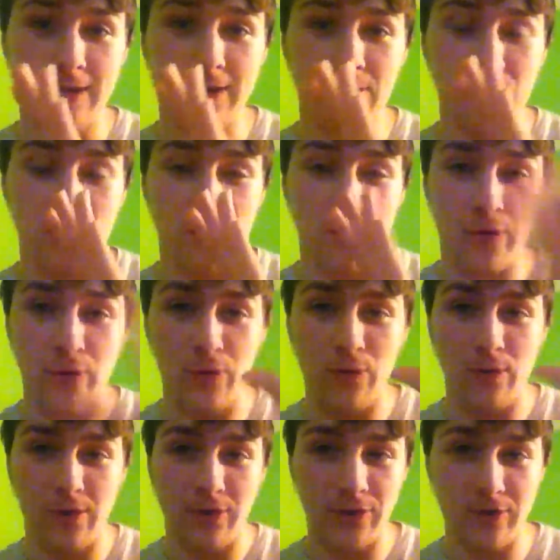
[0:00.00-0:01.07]
so
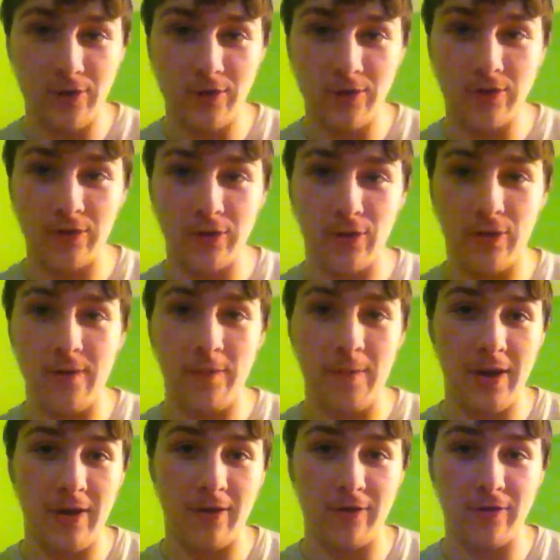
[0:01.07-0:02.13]
you have a
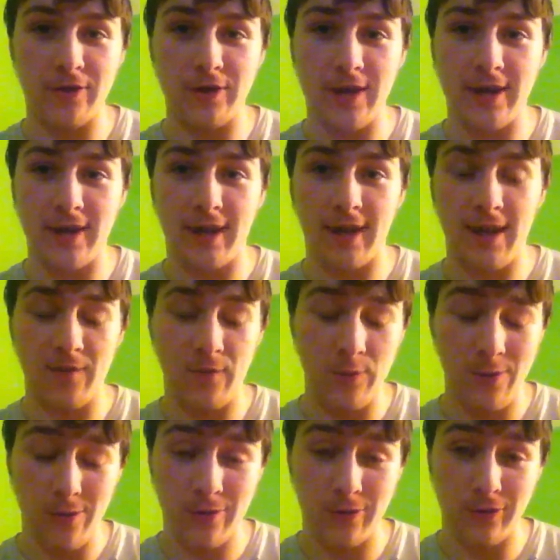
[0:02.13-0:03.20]
better understanding if you
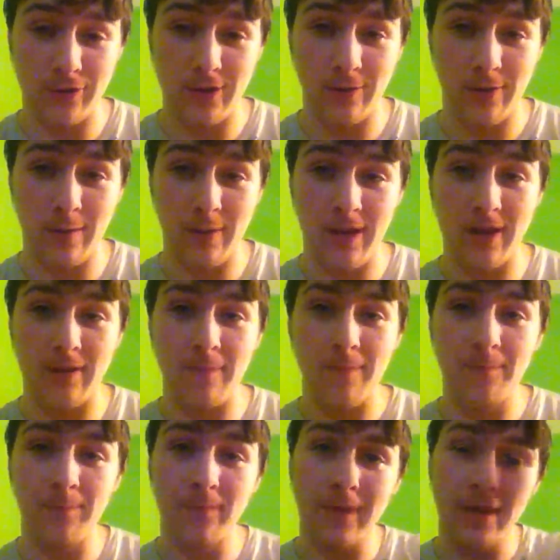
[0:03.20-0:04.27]
don't understand what I mean.
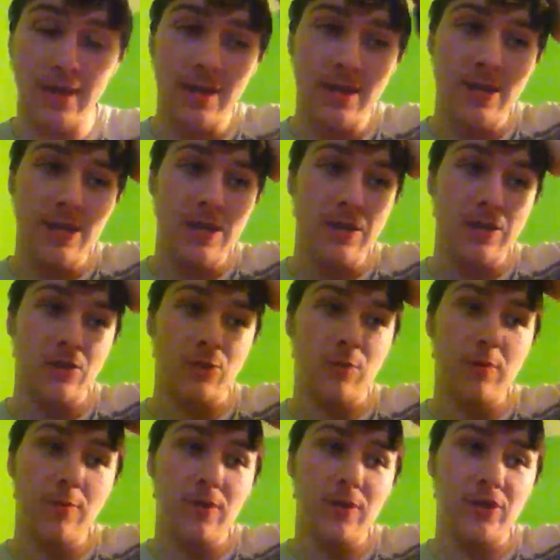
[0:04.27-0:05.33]
So
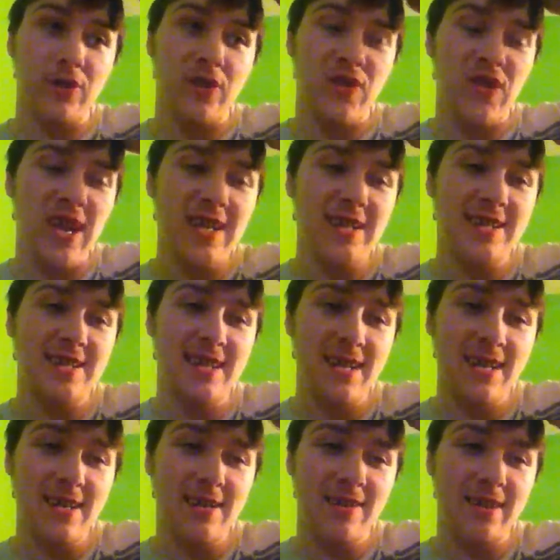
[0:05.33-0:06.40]
pretty much, that's
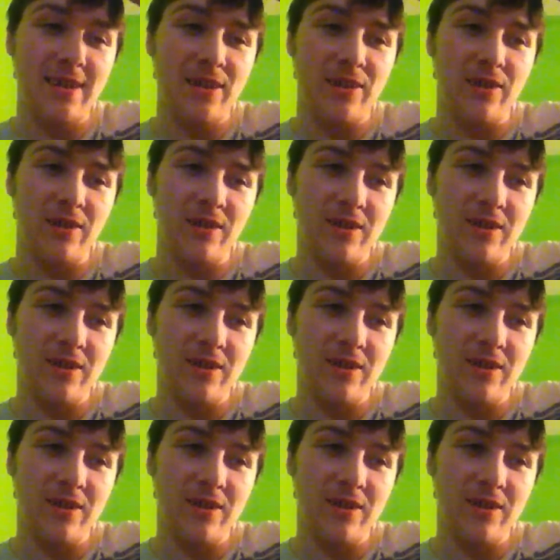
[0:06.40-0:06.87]
technically